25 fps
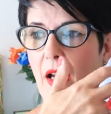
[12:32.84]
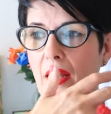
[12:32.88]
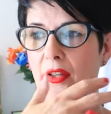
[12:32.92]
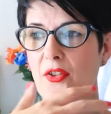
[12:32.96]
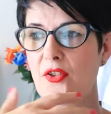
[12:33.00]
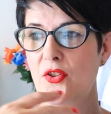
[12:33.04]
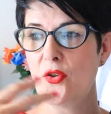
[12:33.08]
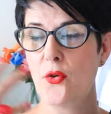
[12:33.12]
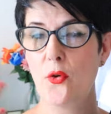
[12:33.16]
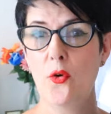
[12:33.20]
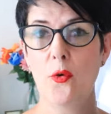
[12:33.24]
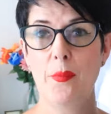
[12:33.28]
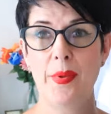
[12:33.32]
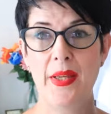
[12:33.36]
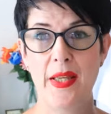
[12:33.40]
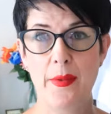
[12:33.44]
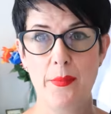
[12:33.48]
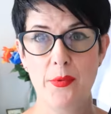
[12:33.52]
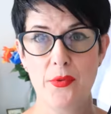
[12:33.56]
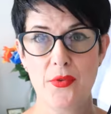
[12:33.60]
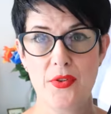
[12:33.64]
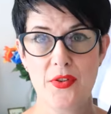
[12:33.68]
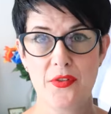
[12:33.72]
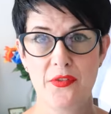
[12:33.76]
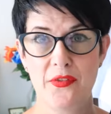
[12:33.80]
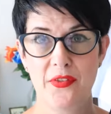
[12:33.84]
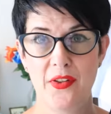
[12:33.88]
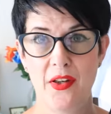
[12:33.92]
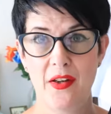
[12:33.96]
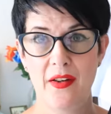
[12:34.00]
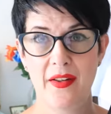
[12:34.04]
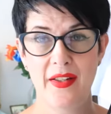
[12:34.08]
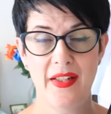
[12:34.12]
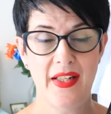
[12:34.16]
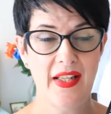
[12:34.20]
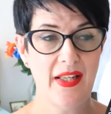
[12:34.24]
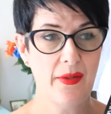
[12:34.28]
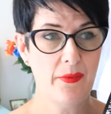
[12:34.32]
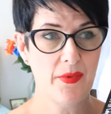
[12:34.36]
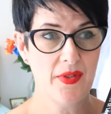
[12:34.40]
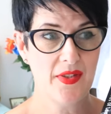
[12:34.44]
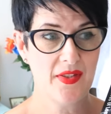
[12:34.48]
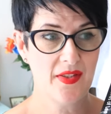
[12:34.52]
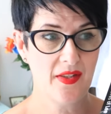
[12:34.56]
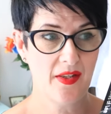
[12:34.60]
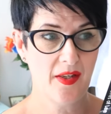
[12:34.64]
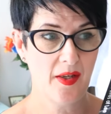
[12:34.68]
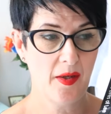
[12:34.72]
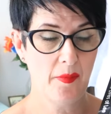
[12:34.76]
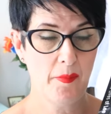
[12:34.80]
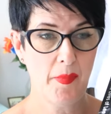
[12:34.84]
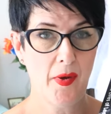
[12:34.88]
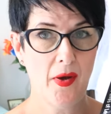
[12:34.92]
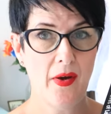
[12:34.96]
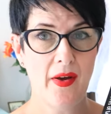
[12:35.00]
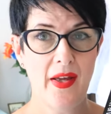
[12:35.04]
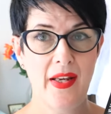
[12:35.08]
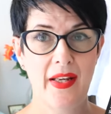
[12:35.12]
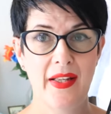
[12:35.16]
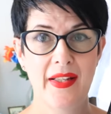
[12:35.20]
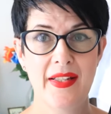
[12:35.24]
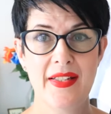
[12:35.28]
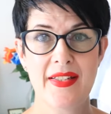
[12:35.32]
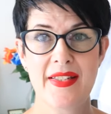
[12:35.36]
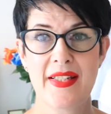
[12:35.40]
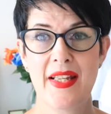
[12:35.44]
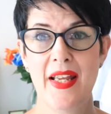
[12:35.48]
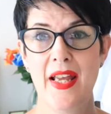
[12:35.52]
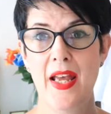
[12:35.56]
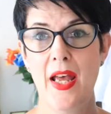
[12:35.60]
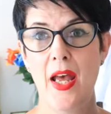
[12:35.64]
taught people to fly, and he was a pilot,